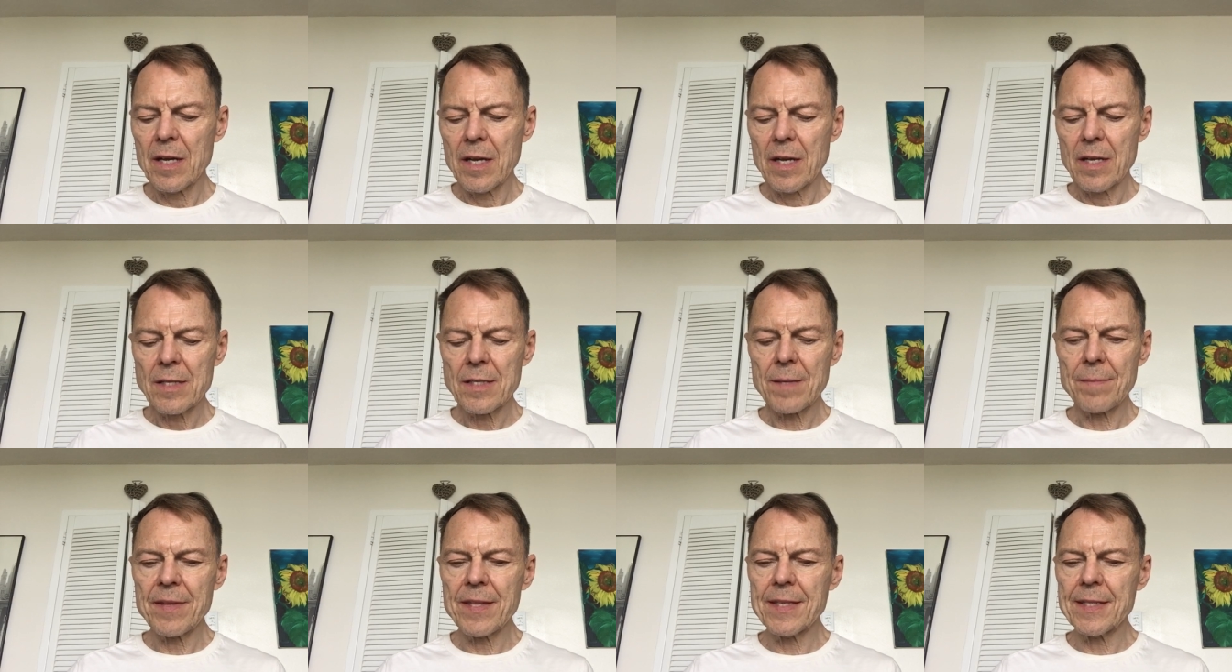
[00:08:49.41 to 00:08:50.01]

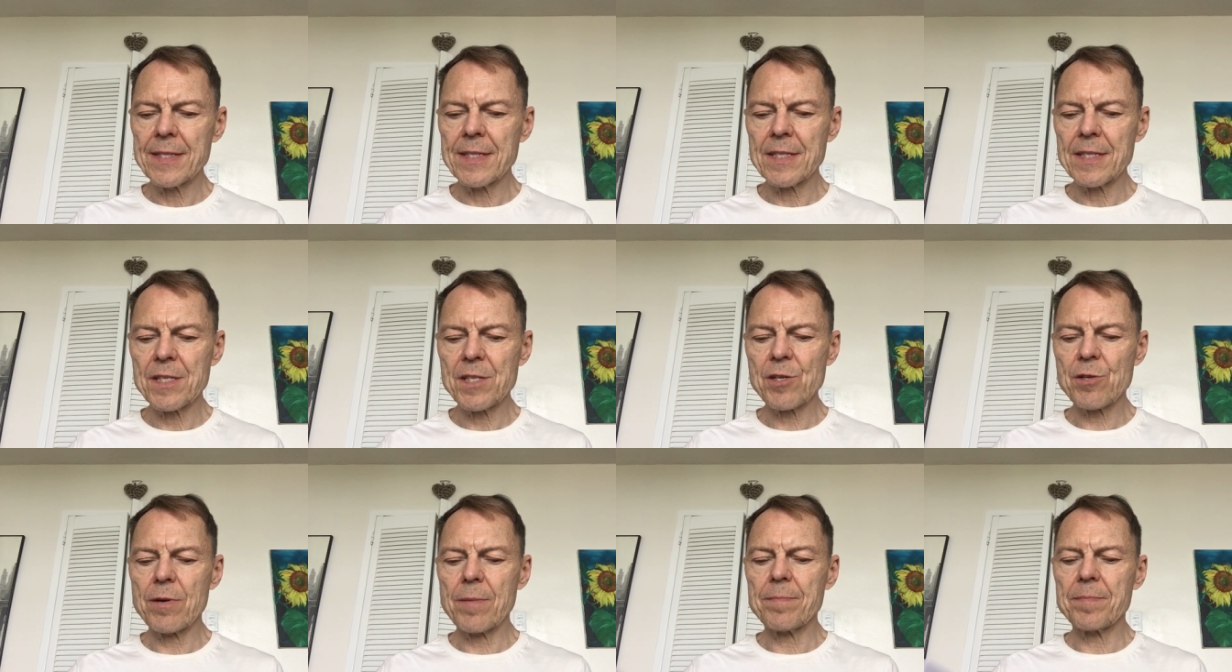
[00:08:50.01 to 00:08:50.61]
some of the
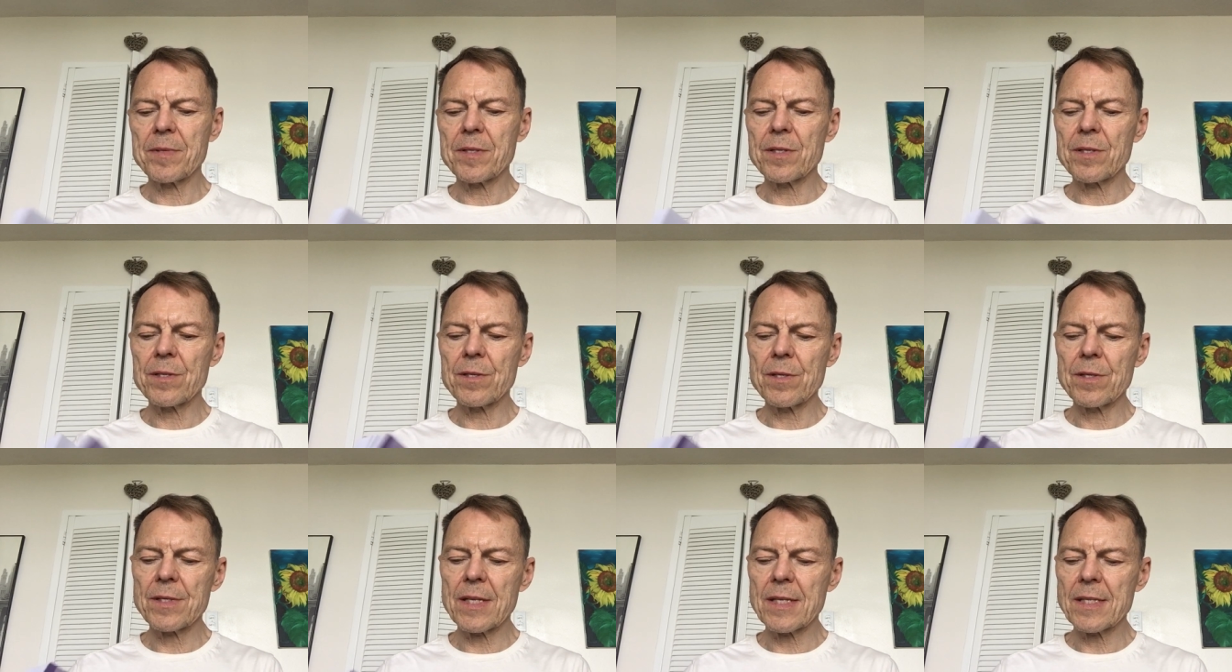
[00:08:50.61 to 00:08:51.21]

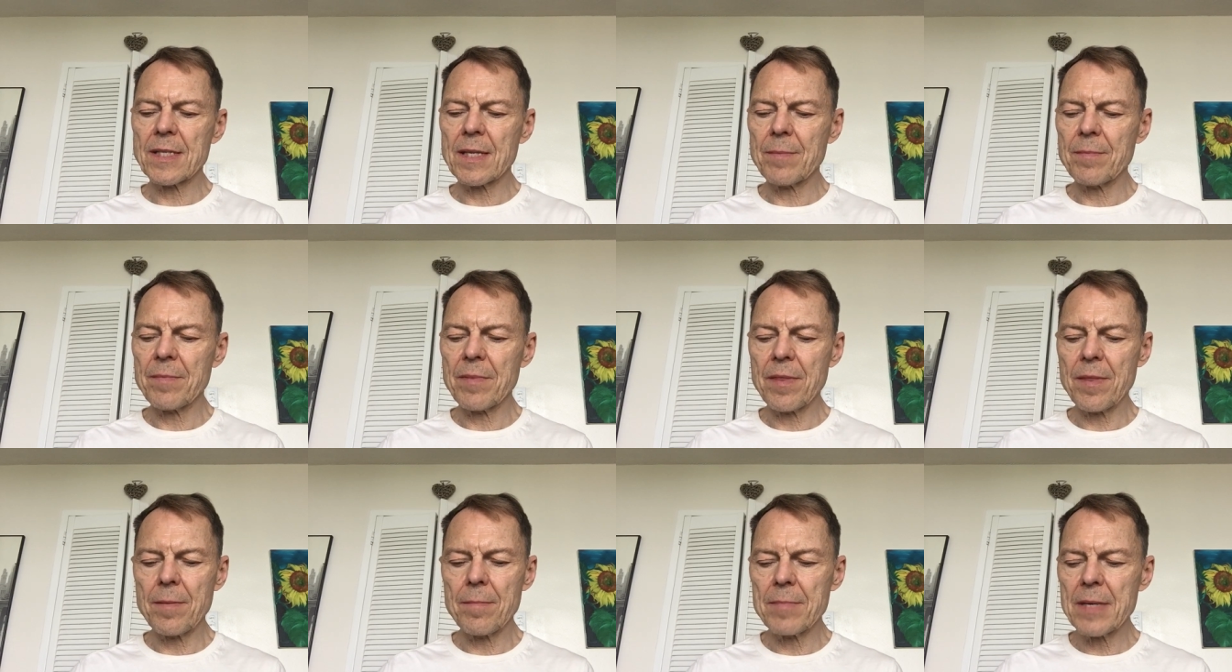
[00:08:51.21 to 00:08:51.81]
descriptors and some
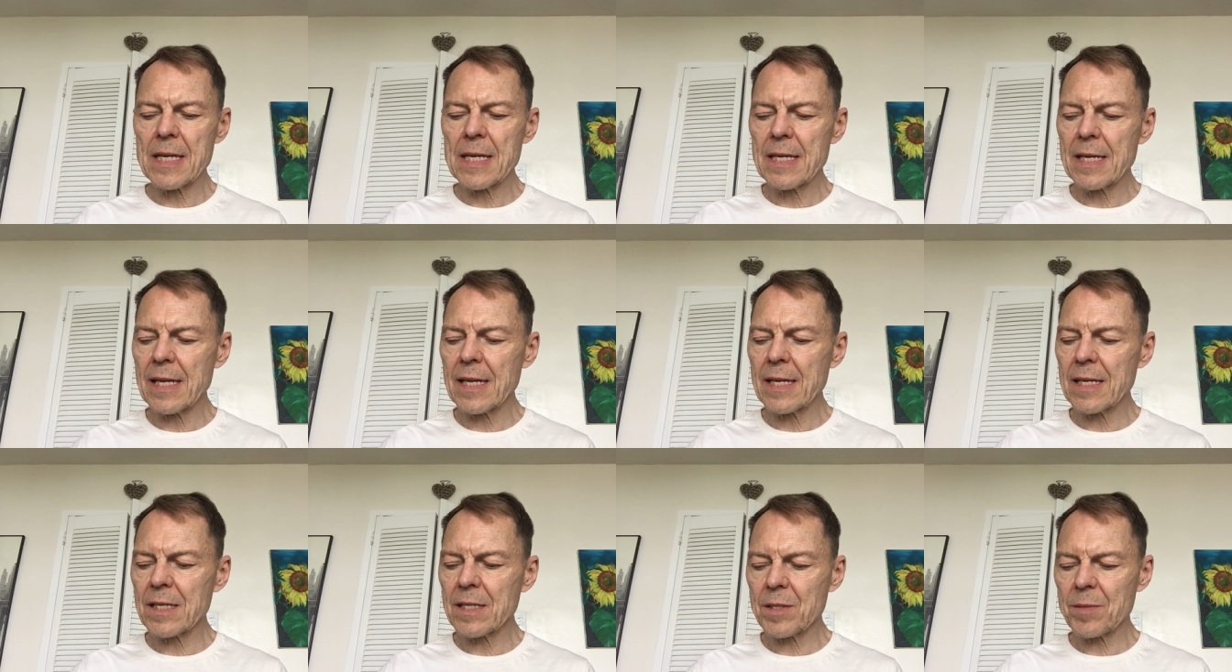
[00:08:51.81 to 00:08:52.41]
of the
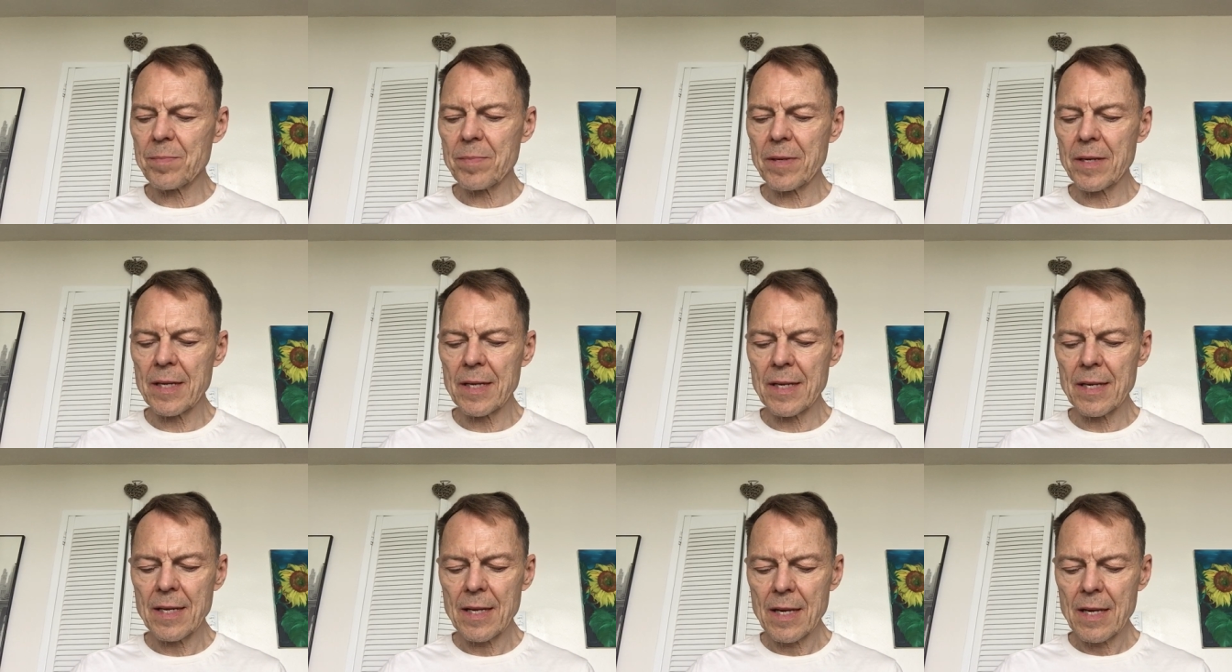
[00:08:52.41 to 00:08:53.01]
meanings, but
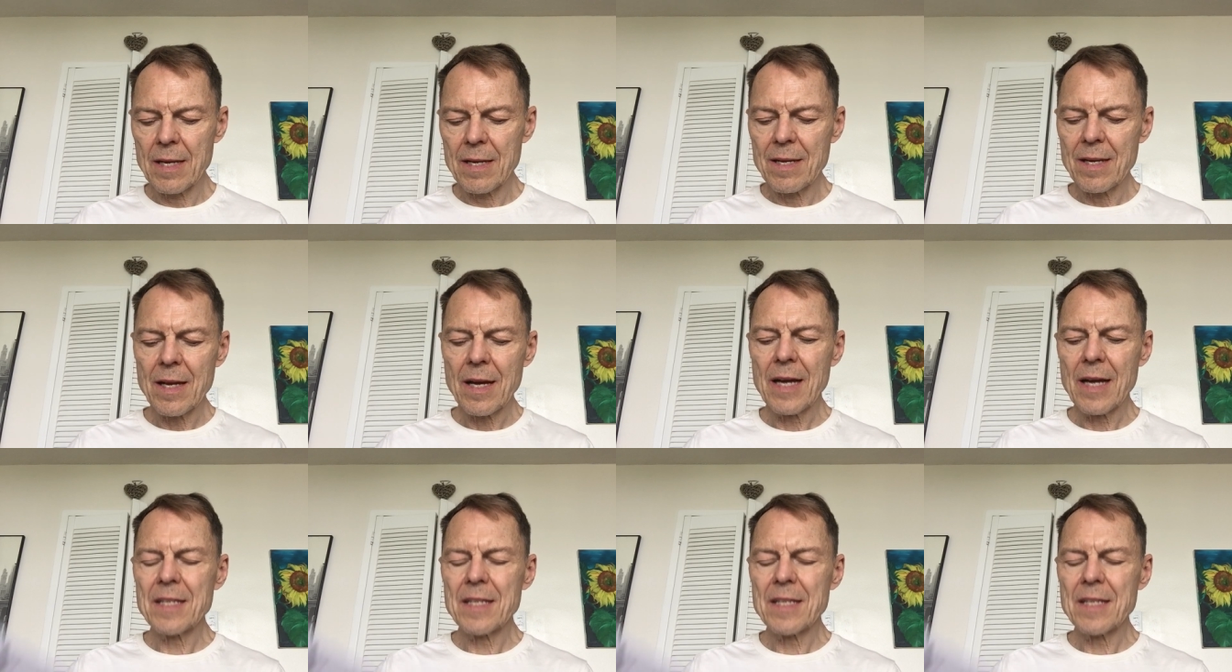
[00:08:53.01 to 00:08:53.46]
I